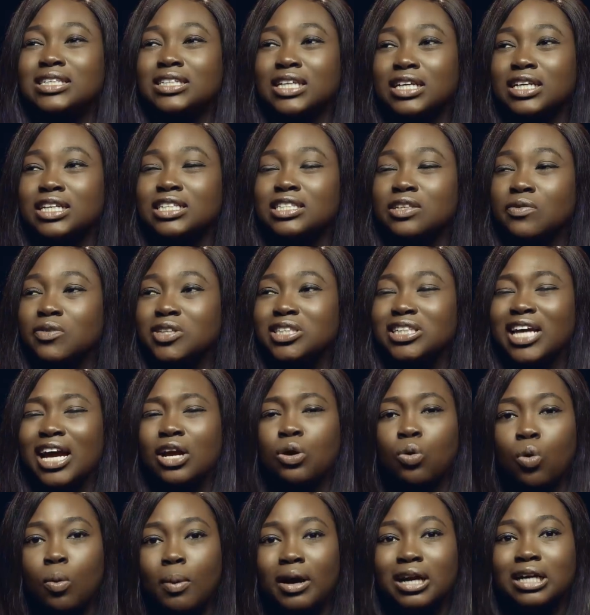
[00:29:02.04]
see negativity,
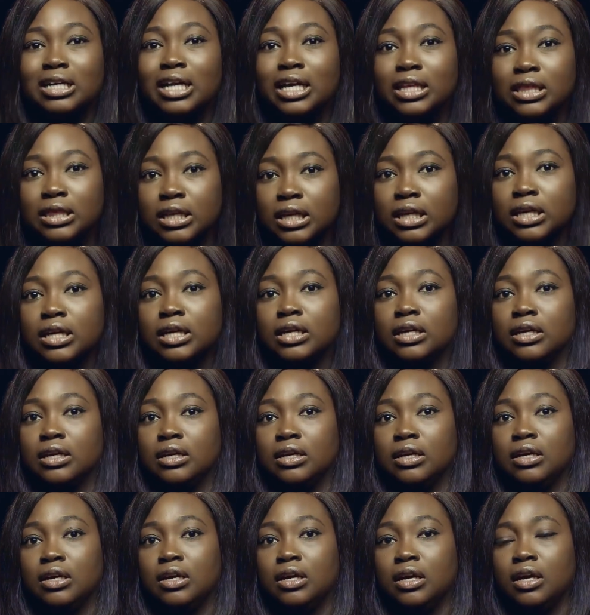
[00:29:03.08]
I go back and I think,
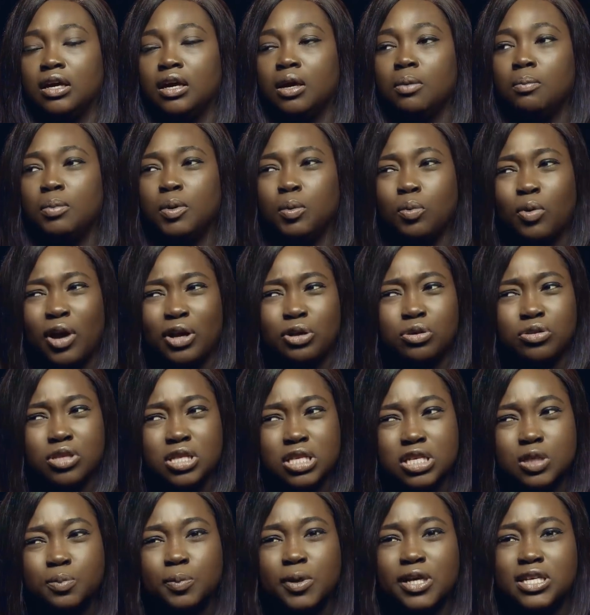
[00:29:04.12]
Bimbo, are you
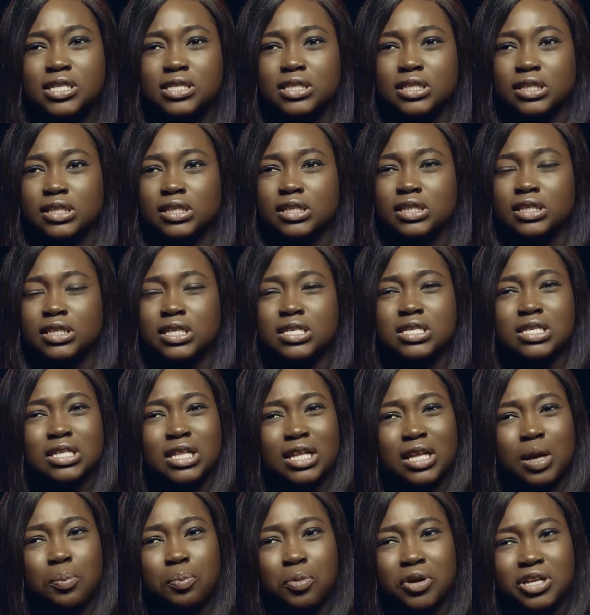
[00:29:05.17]
this person? This
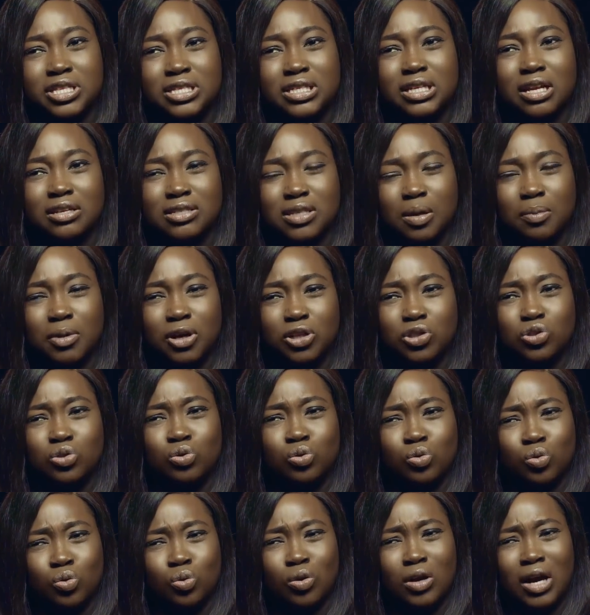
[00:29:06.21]
thing they're pointing out about
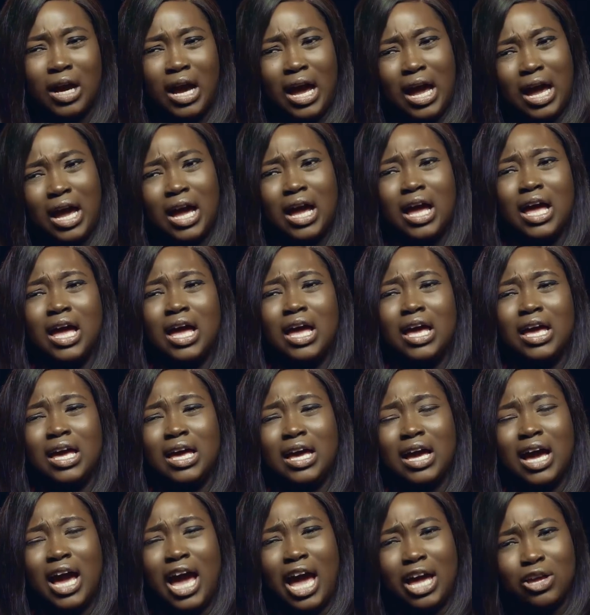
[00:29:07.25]
you. Ah,
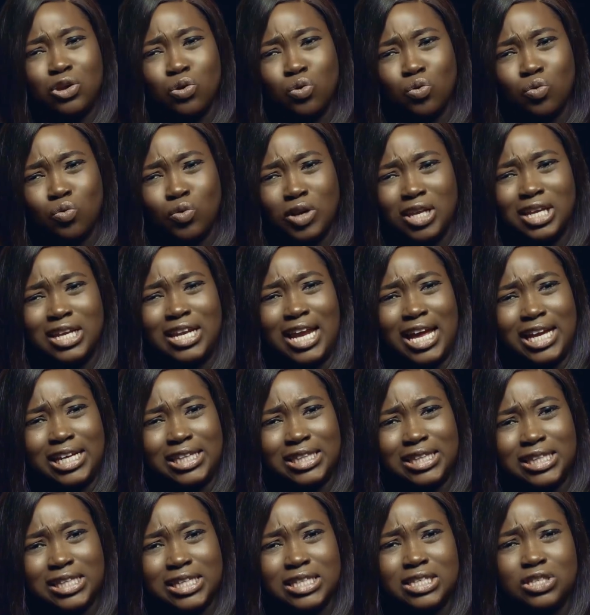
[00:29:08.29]
are you really like
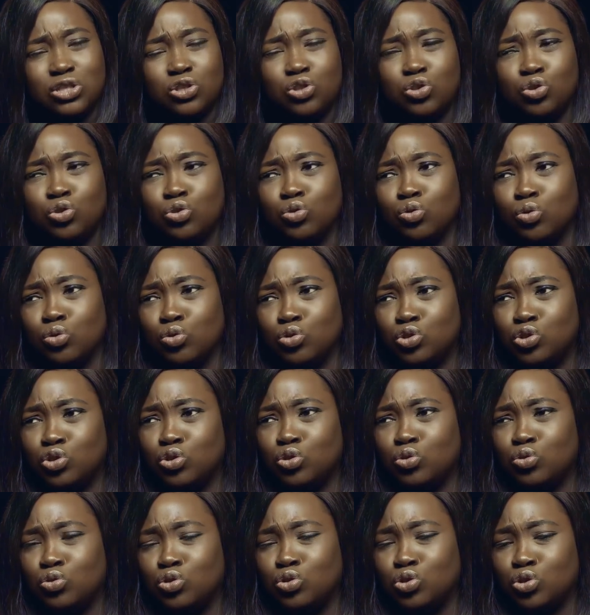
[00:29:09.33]
this? Do you
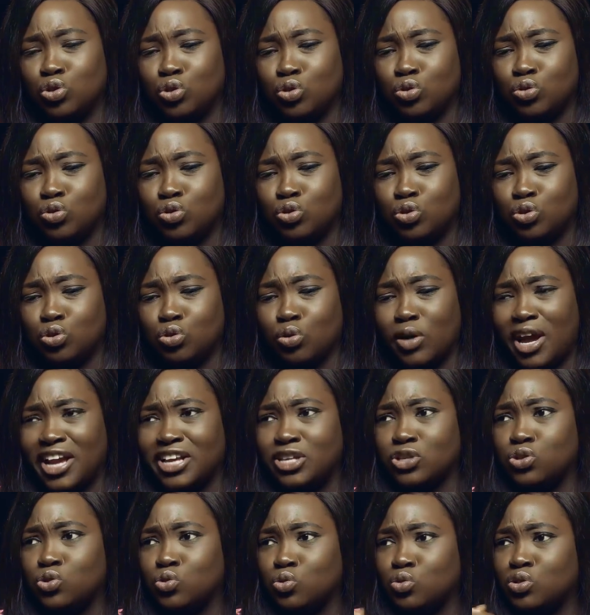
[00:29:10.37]
do you do you do you
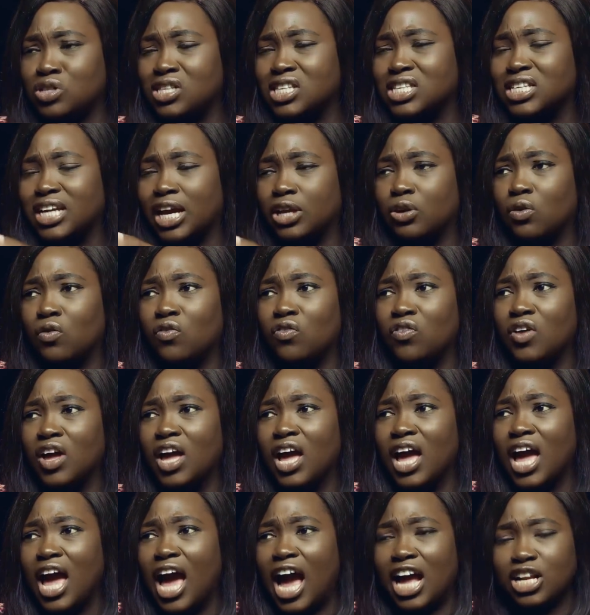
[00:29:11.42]
exude this kind of
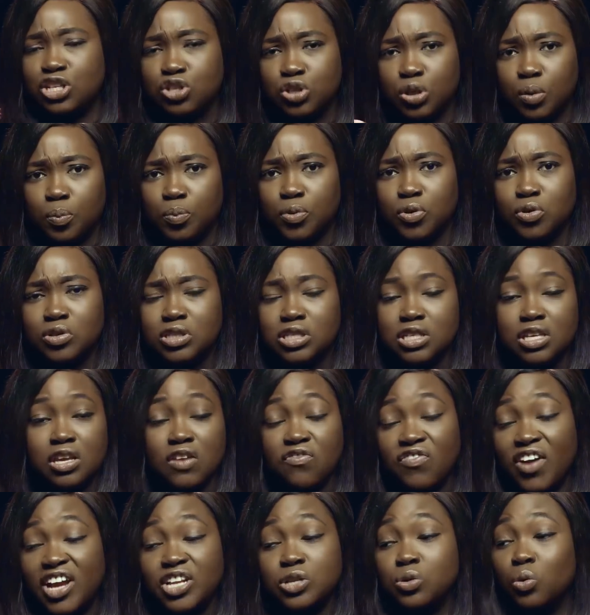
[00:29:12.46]
attributes?
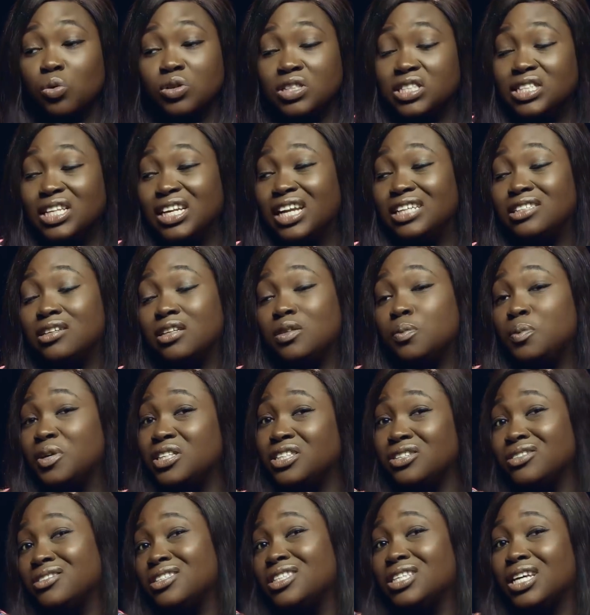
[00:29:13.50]
If I don't, then I tell the
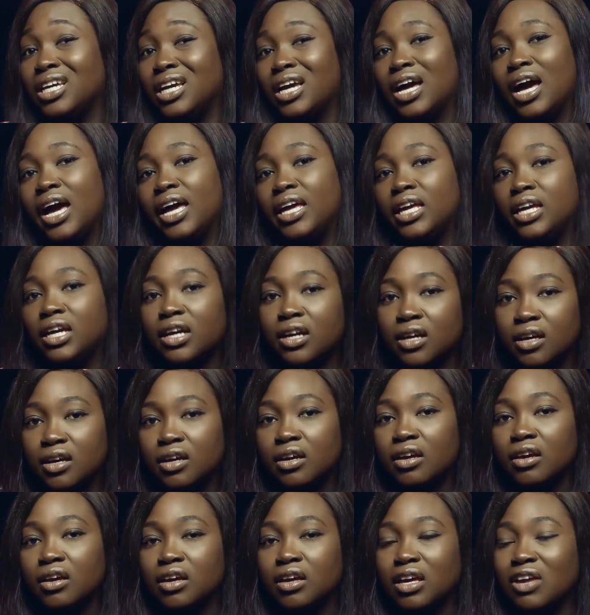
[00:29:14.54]
person to take a hike.
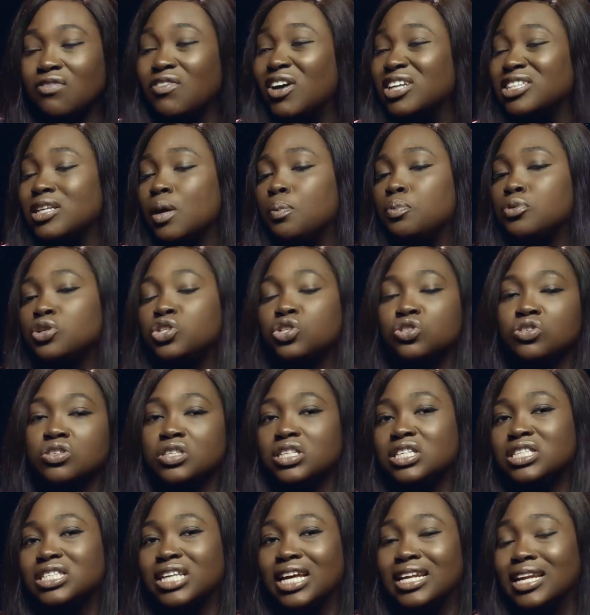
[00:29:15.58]
In fact, I push it to
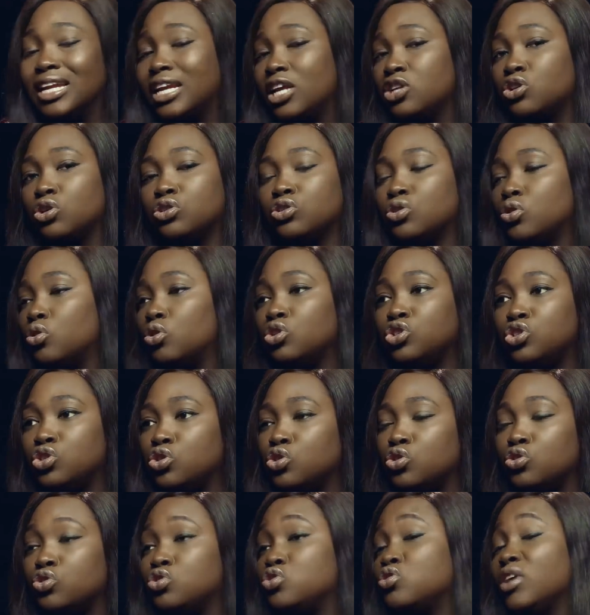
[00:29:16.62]
the side and I just
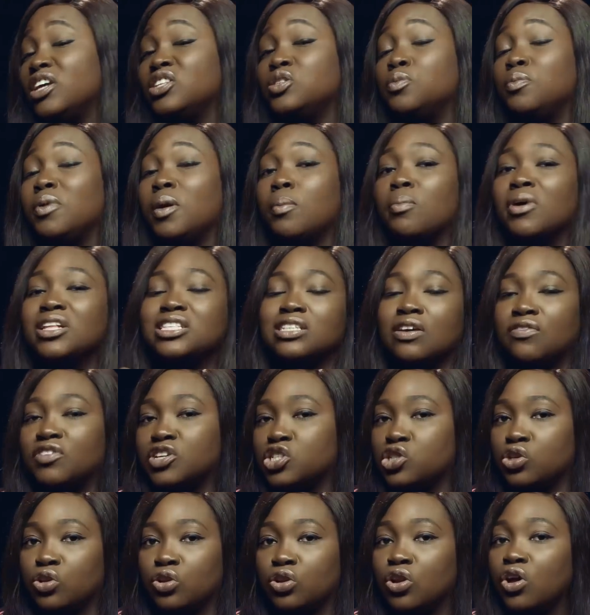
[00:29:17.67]
continue to try to be a better
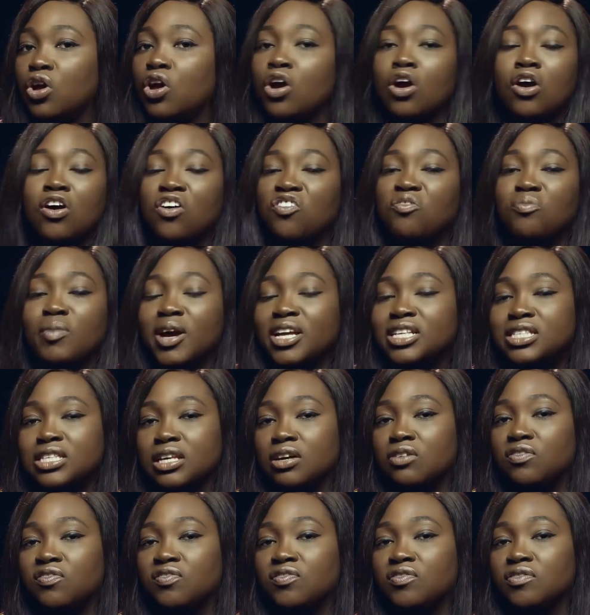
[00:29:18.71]
version of
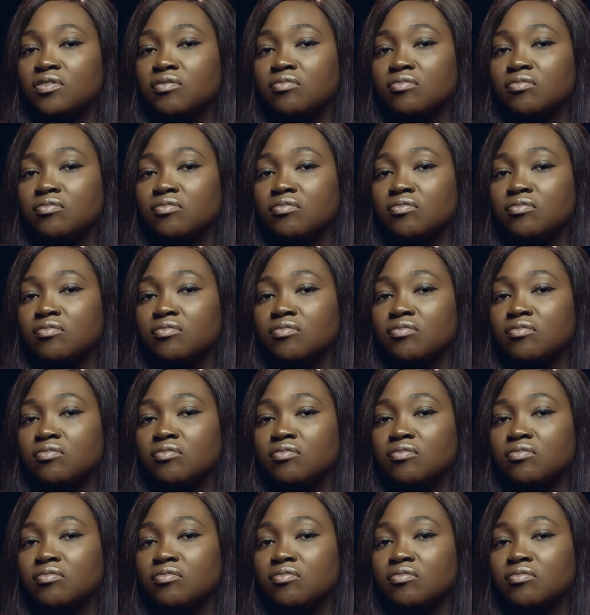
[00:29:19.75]
myself.